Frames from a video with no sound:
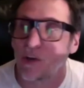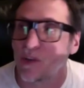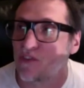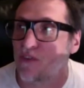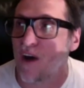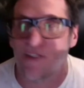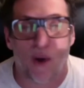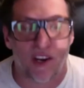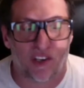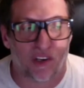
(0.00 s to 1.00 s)
these 5
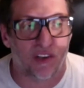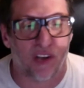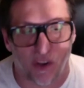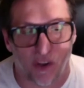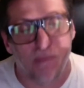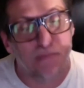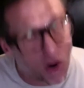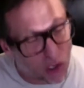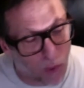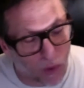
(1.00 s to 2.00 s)
questions, and I do them
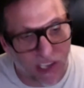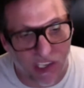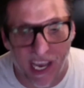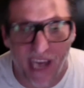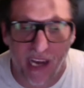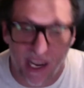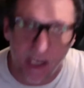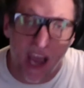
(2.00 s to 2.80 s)
most mornings again, and